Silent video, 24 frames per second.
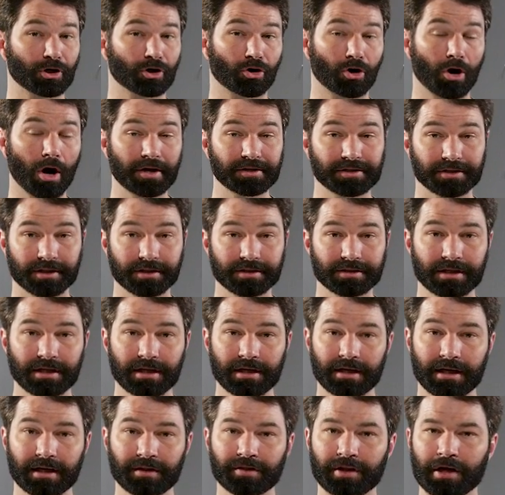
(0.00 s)
across it
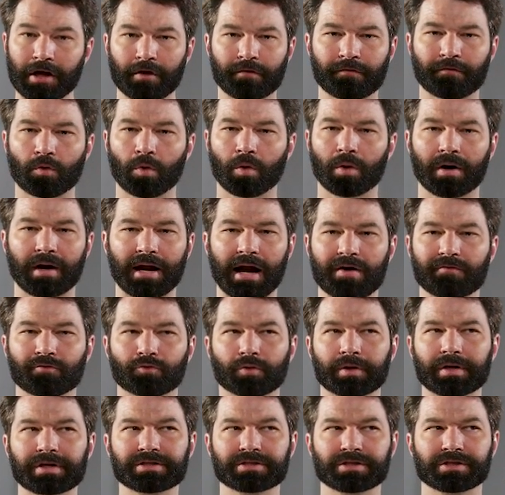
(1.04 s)
and therefore have
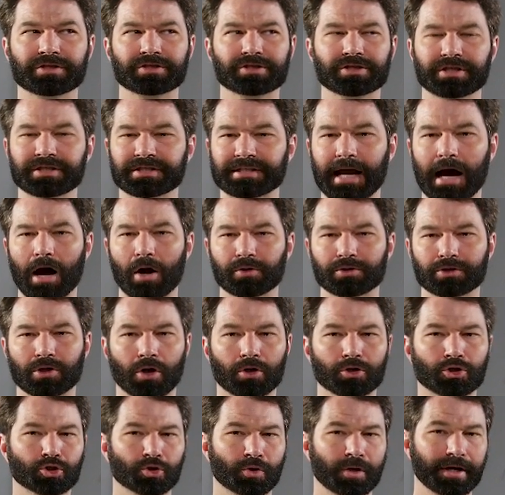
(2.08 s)
reason to doubt
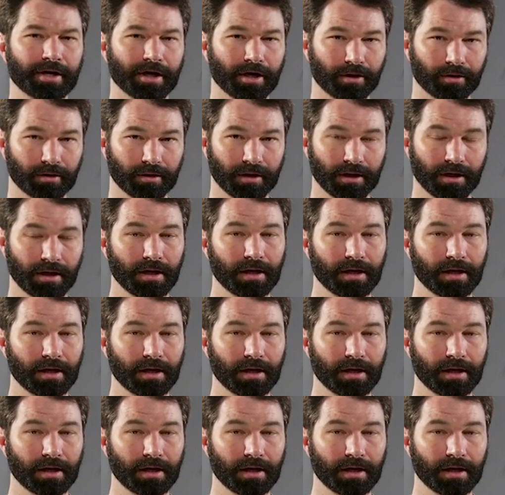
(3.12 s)
our trio.